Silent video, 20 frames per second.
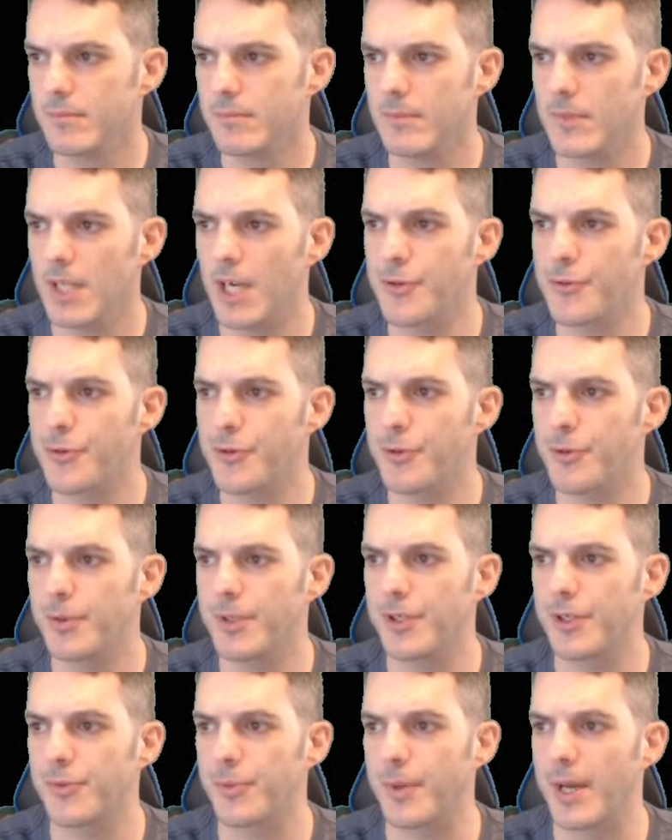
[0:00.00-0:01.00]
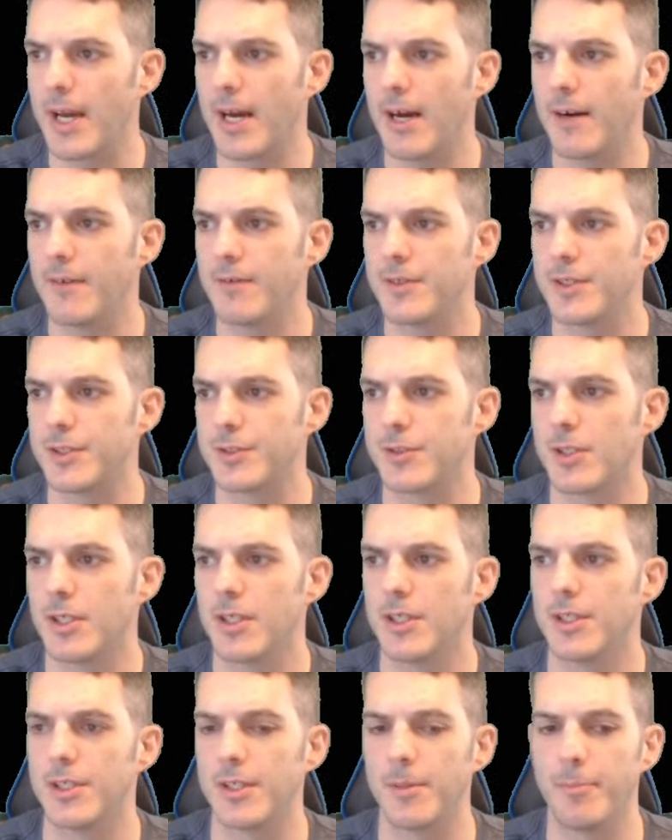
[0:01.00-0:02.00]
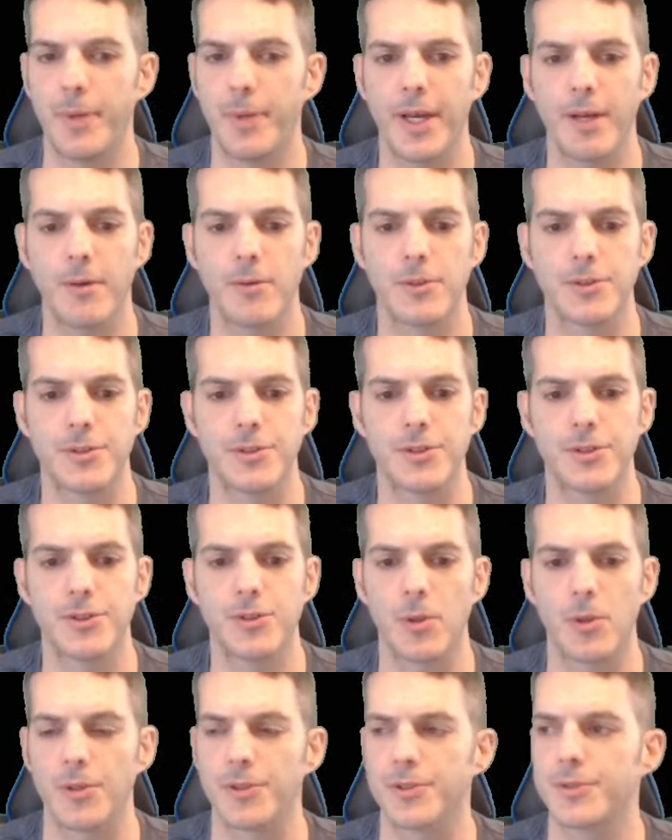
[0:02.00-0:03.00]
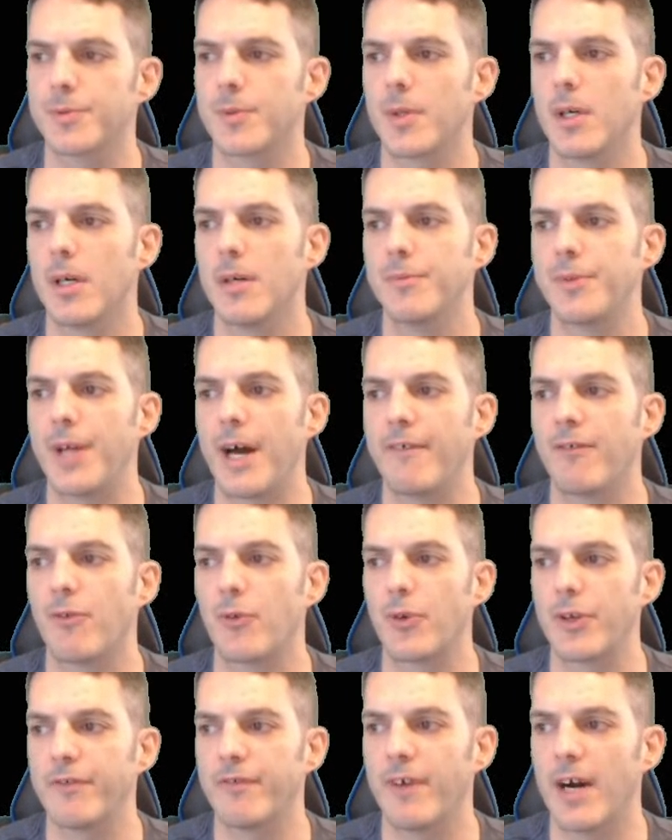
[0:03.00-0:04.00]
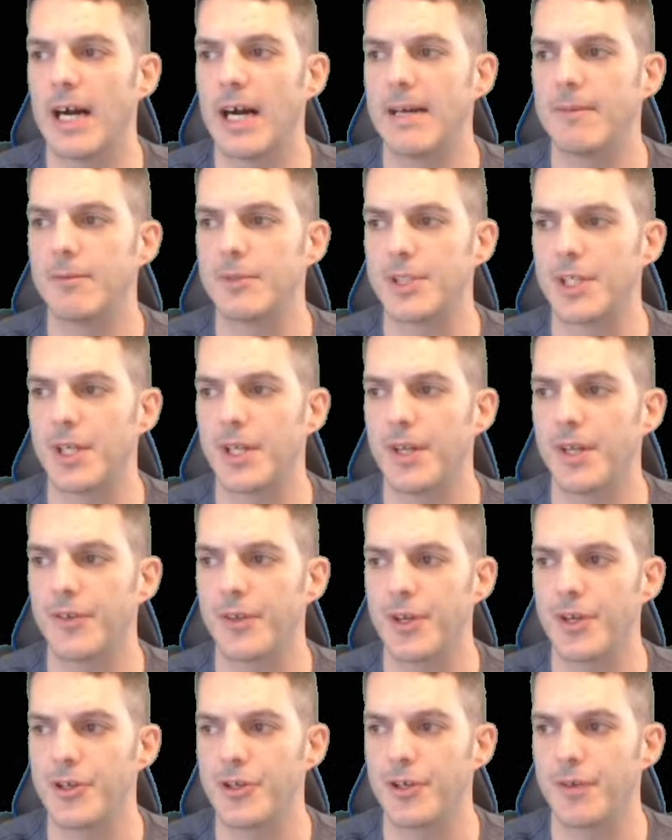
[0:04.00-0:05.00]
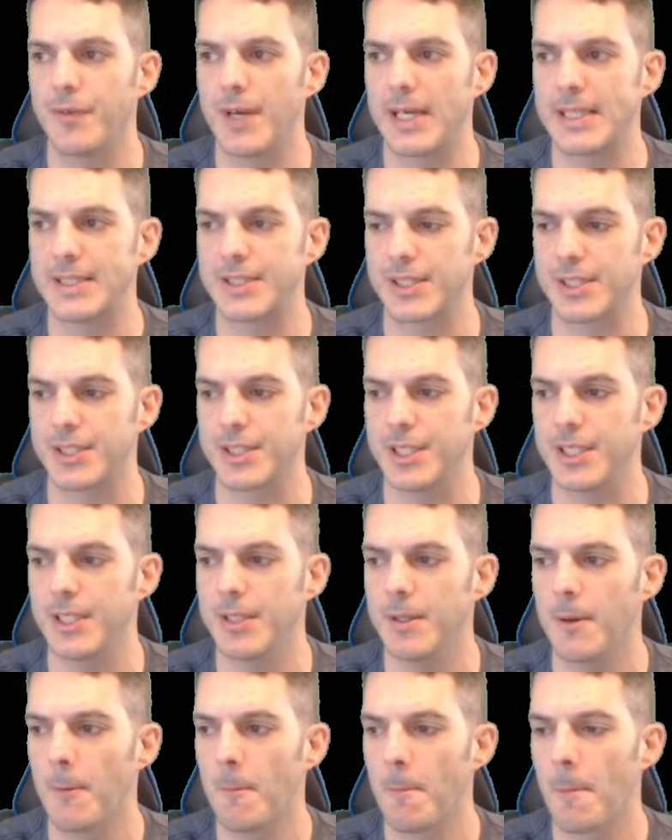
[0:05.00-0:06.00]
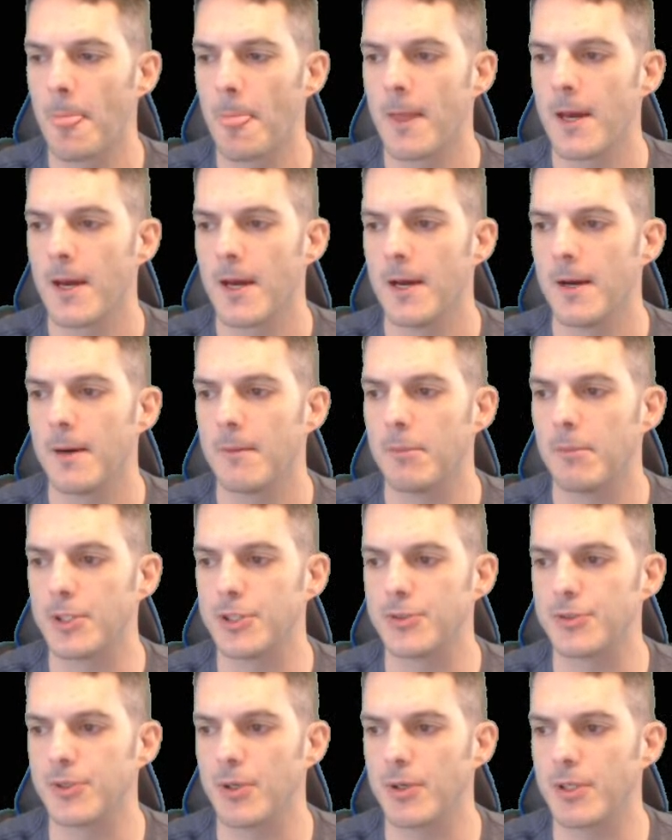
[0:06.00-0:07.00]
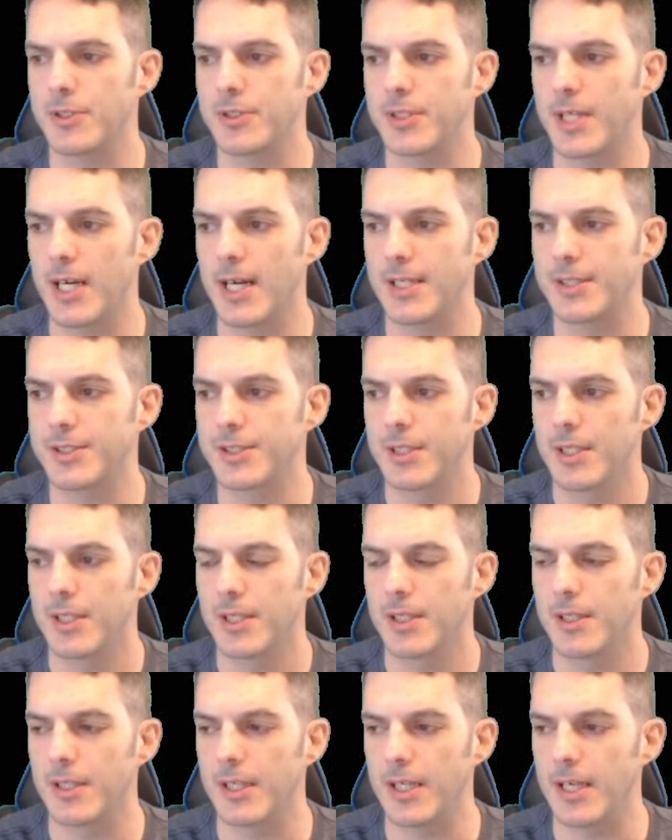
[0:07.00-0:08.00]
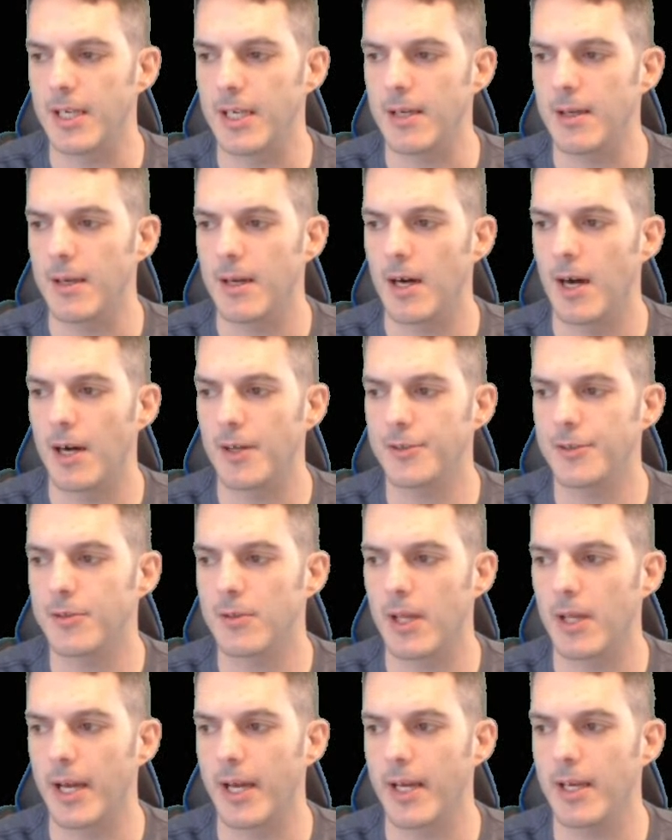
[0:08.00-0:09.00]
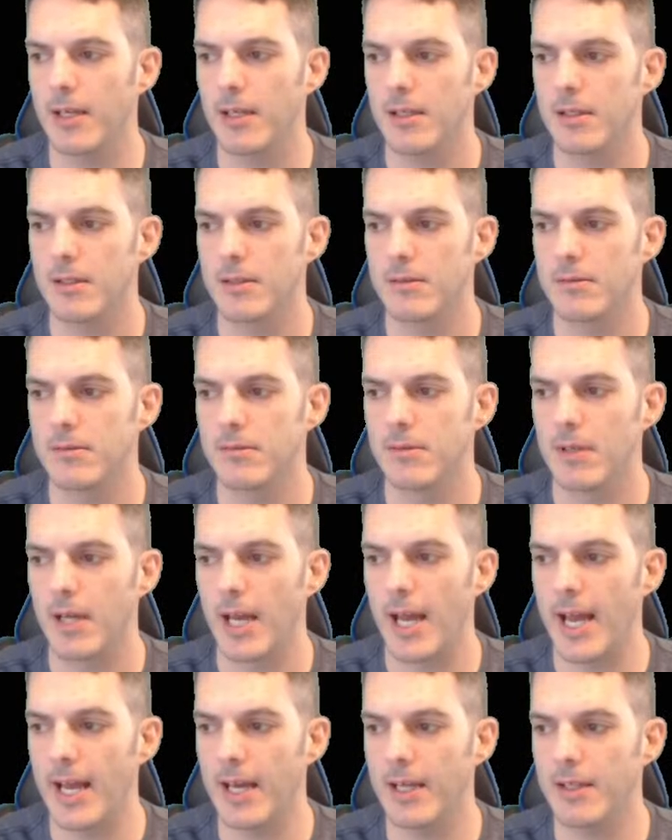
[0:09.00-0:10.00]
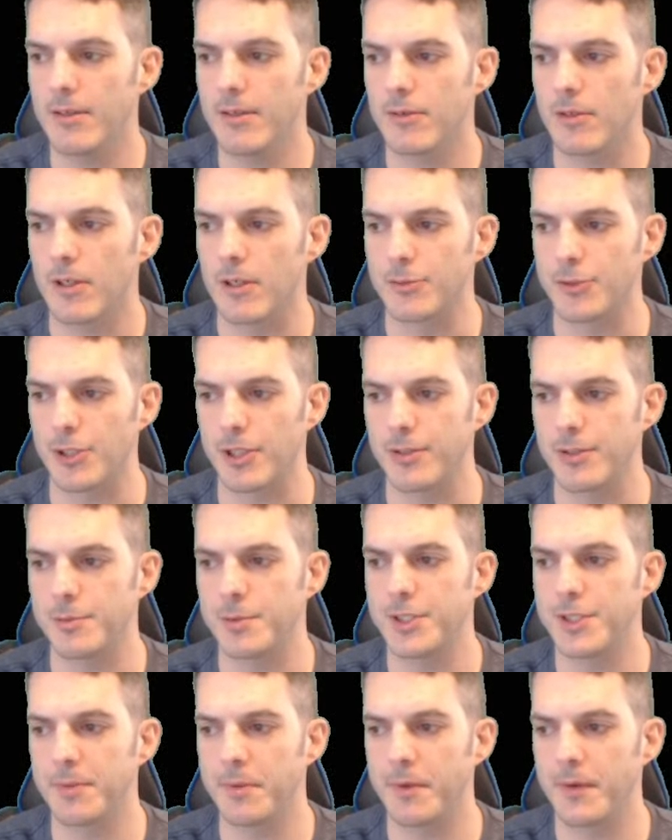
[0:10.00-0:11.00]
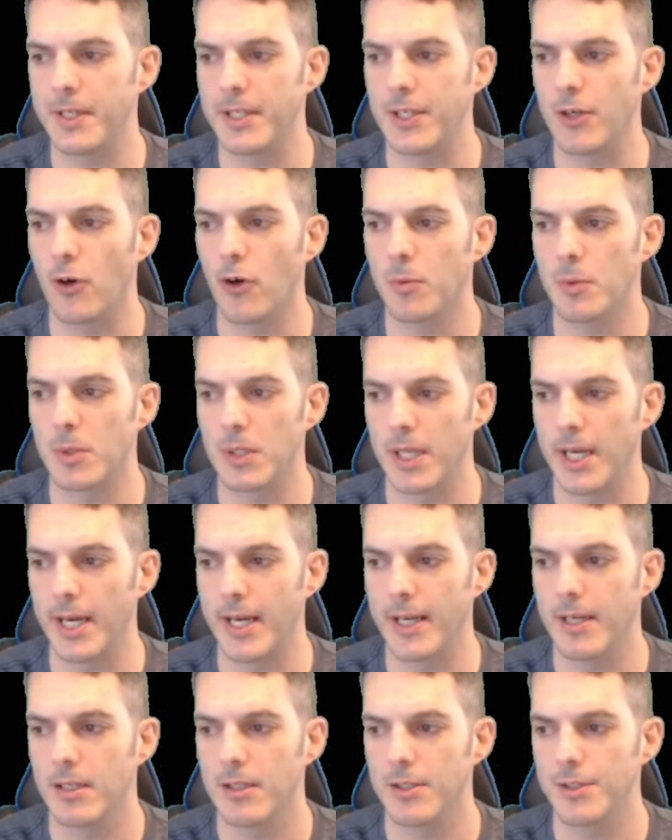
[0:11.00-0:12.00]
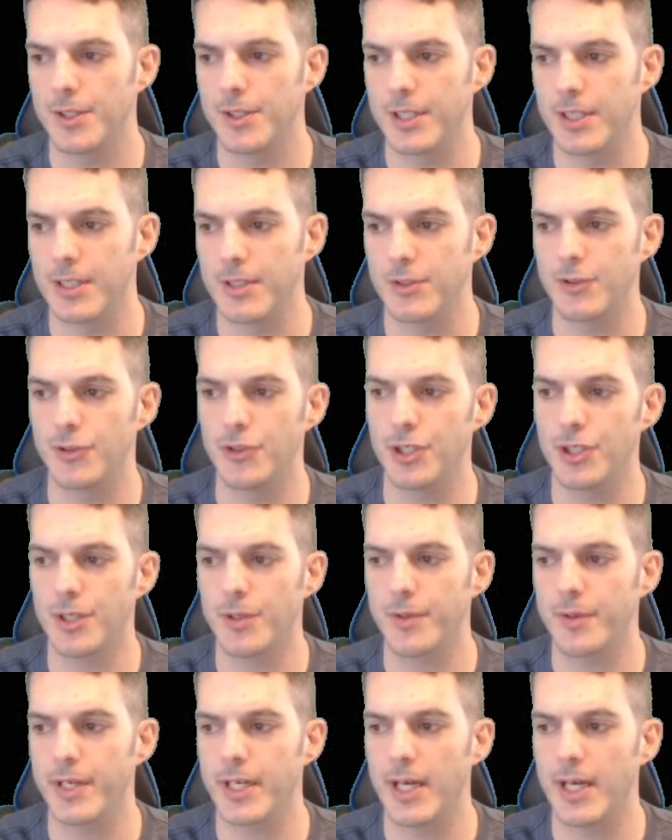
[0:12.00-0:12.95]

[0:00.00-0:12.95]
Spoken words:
As you're doing this, we have the the ping was sourced from .45 with the destination of .16. But you'll notice that the underlay specifically the overlay, the GRE